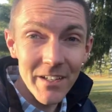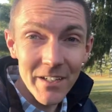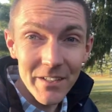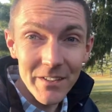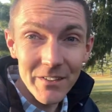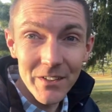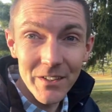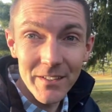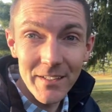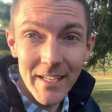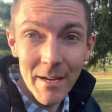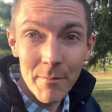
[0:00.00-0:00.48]
our
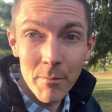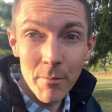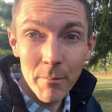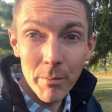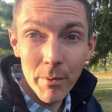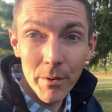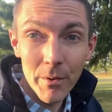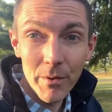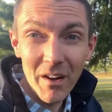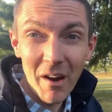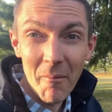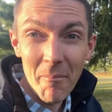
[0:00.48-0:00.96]
Good Neighbor
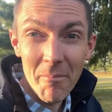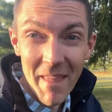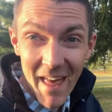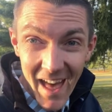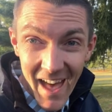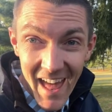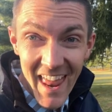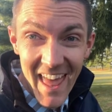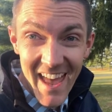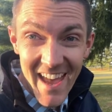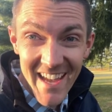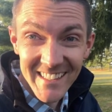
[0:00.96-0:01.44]
program,
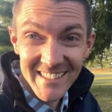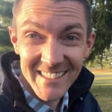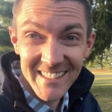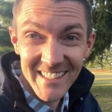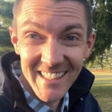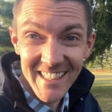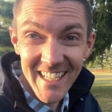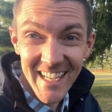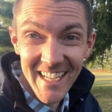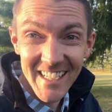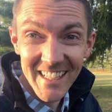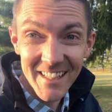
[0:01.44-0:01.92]
that ends
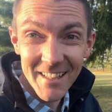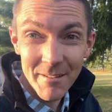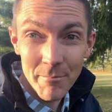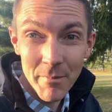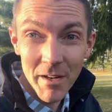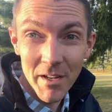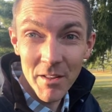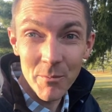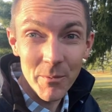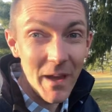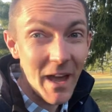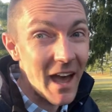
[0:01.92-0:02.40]
at the end of the month.